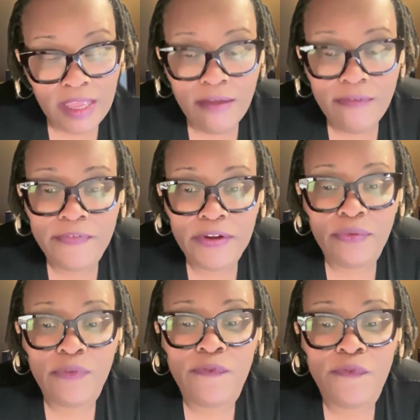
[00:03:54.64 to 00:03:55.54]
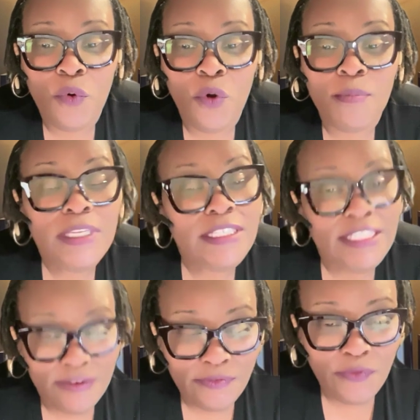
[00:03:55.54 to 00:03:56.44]
of Federal Form
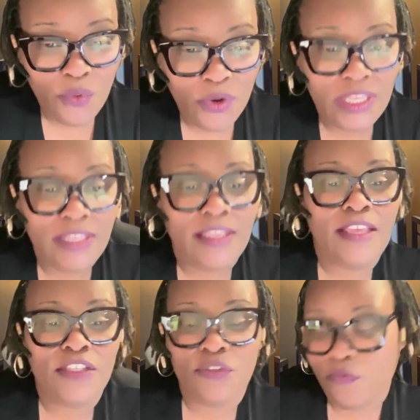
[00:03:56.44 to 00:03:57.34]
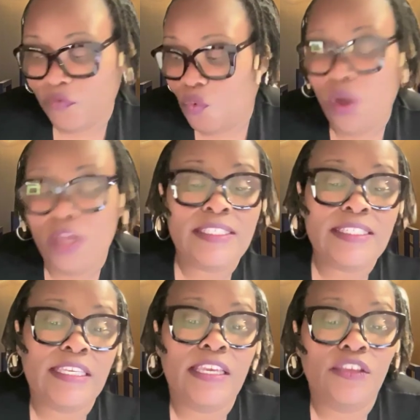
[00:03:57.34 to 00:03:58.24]
1040. So if you want to
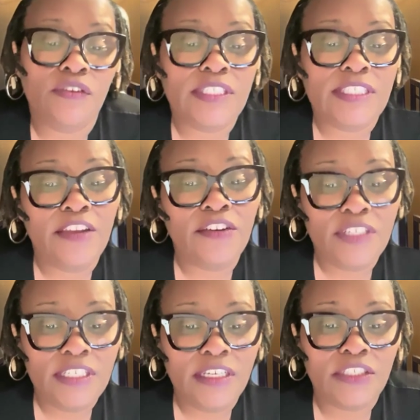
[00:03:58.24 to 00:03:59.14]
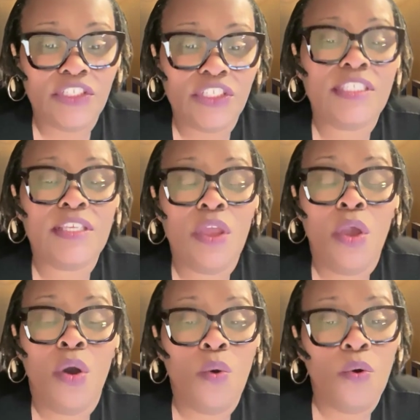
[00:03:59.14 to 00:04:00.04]
see your standard deductions
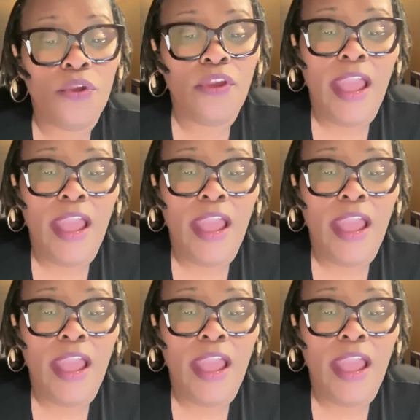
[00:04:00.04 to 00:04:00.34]
or your